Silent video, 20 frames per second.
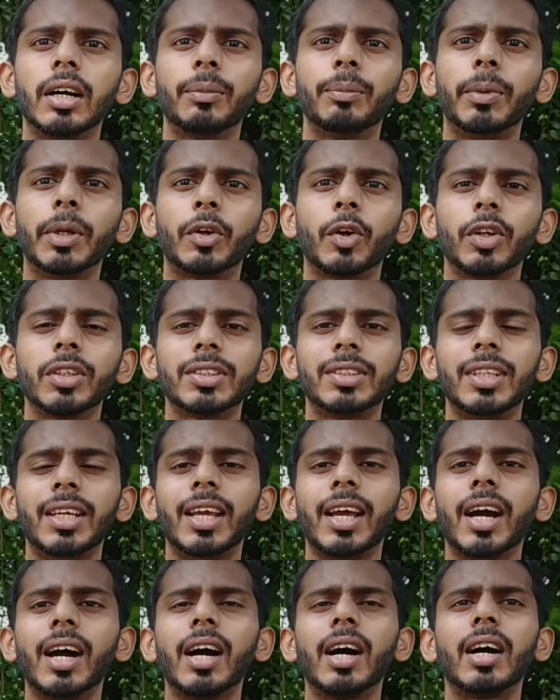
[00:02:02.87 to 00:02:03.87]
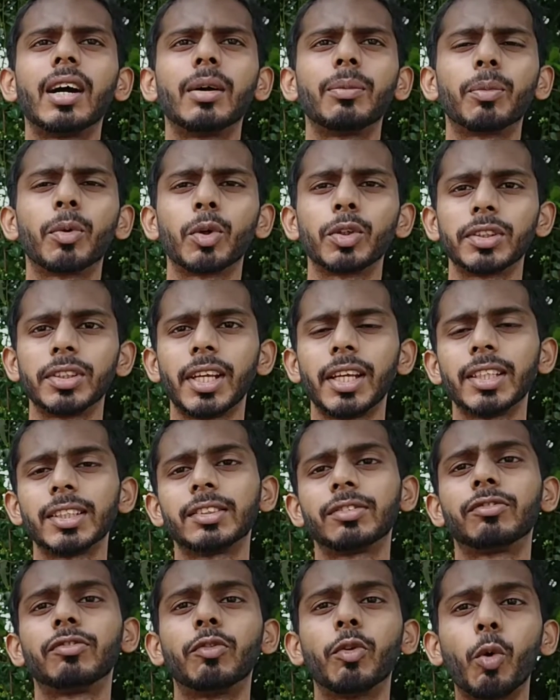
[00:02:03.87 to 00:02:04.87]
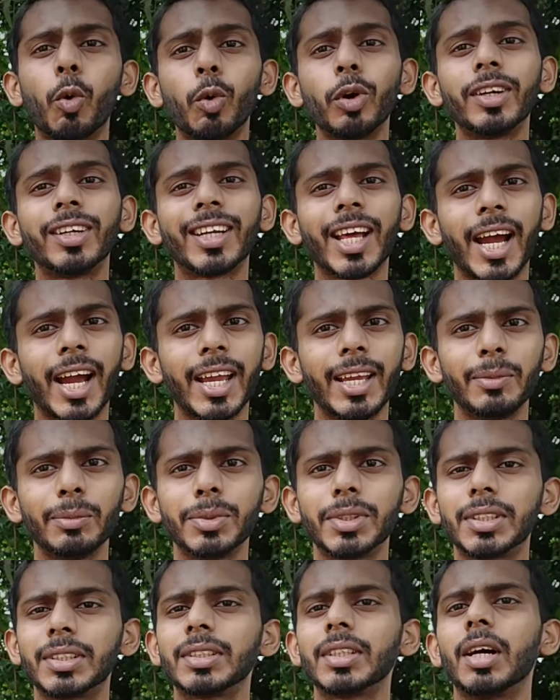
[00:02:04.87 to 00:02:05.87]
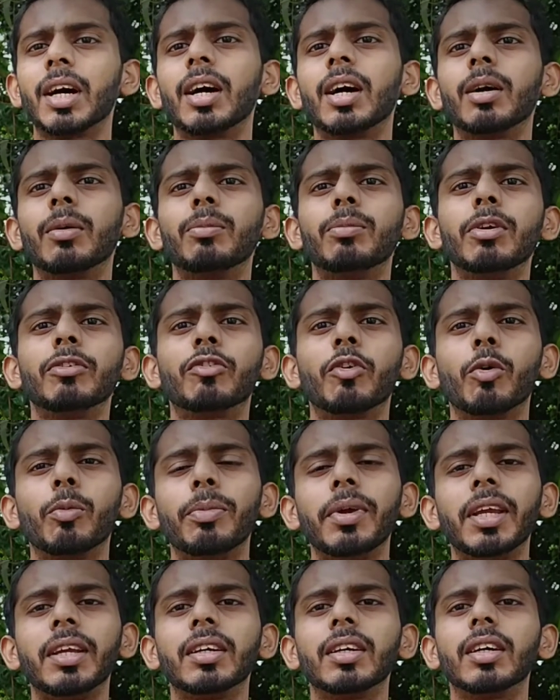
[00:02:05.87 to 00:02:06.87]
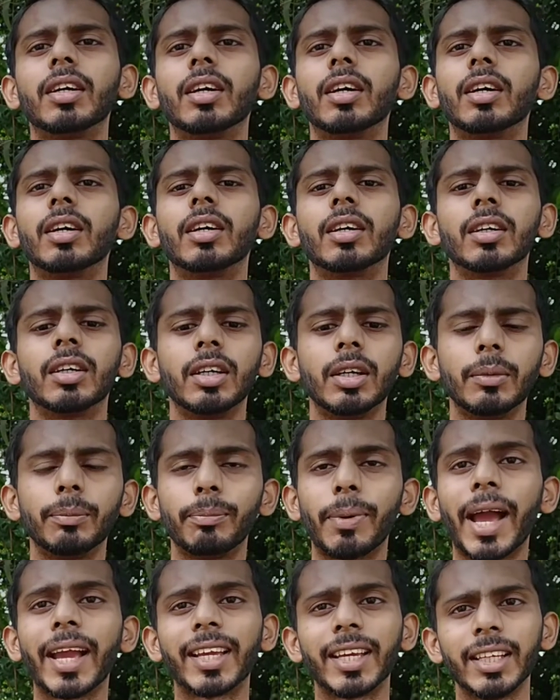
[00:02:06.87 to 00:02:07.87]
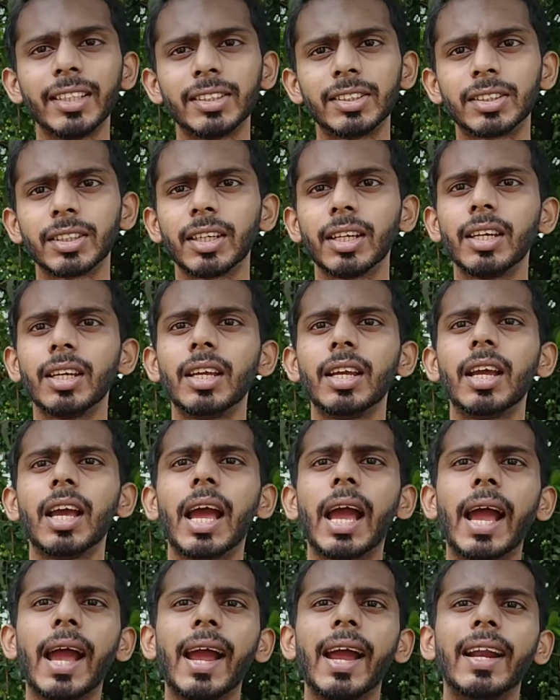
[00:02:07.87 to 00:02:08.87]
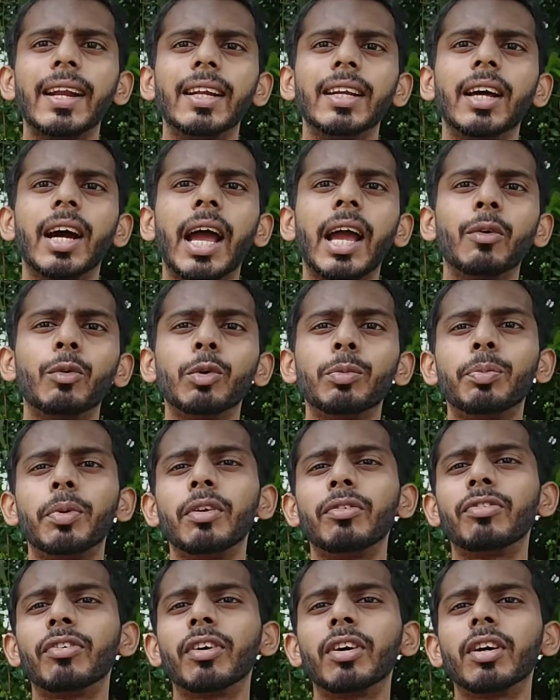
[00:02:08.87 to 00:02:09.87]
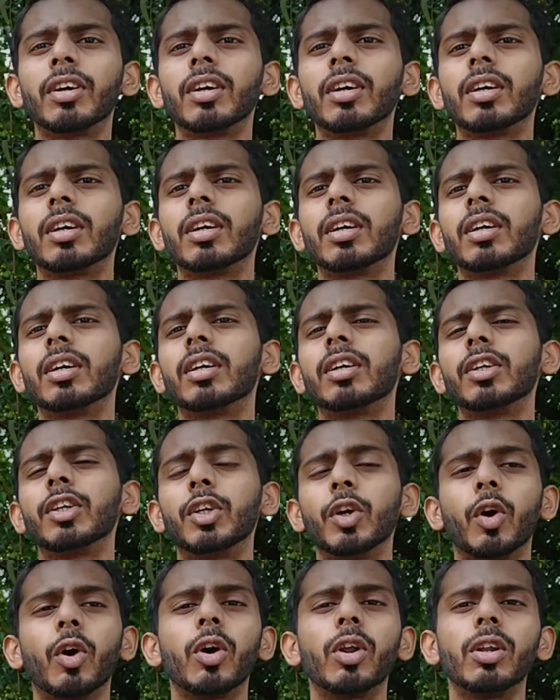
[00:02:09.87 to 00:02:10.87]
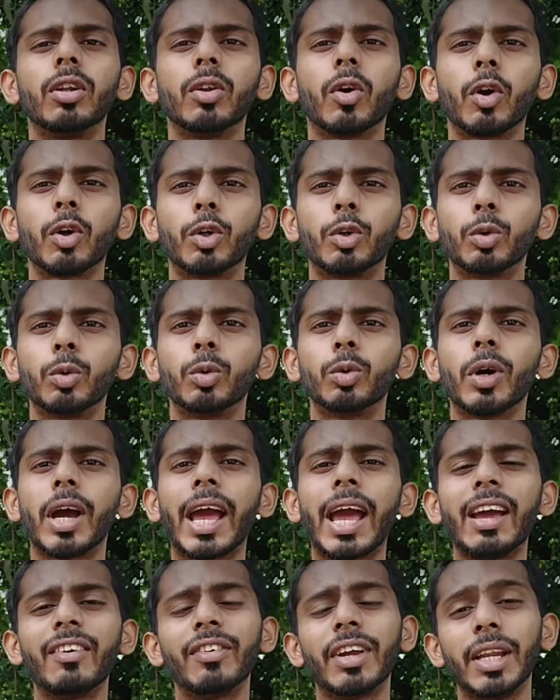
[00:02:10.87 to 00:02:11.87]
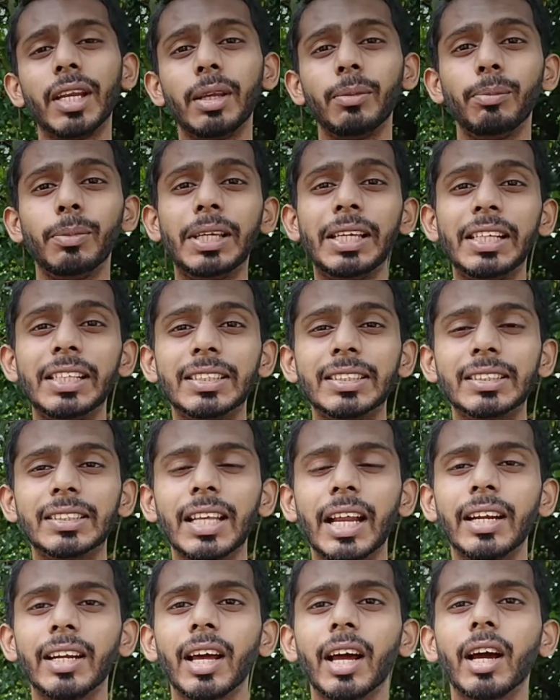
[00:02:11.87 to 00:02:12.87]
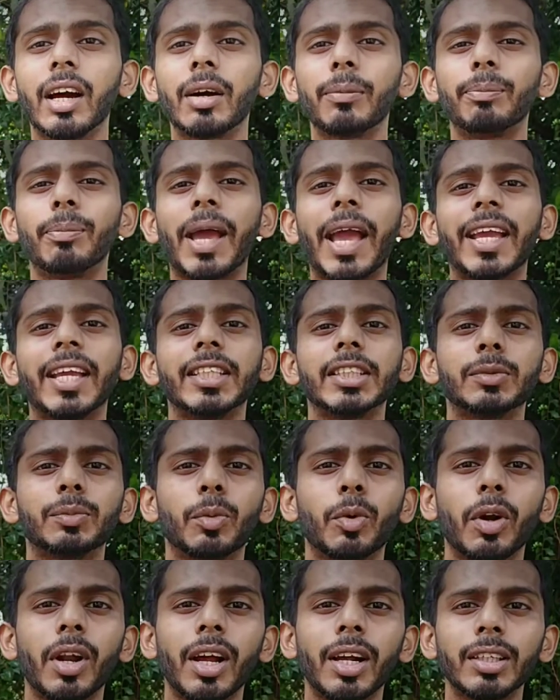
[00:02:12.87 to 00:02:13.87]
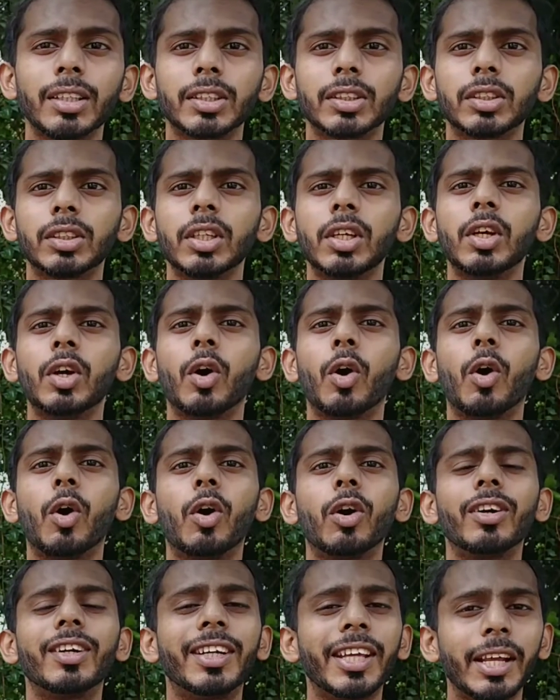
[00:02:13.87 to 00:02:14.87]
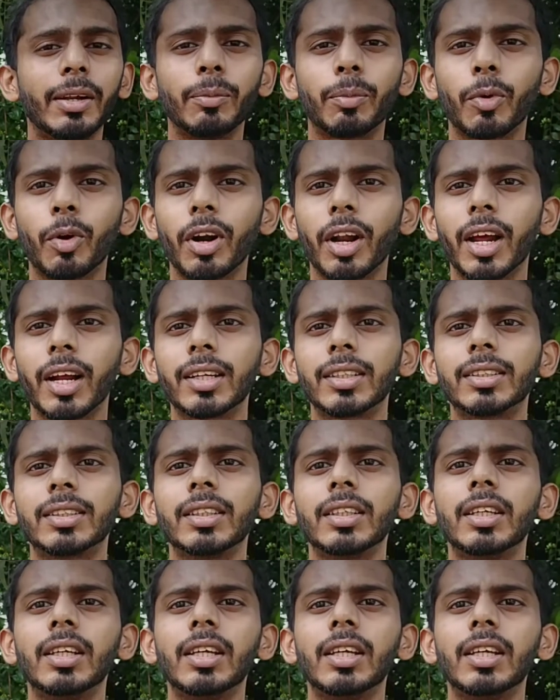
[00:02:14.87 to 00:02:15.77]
because they are processed 4 times before being packaged, and I would prefer y'all not to have any meals that are packaged products or tin products.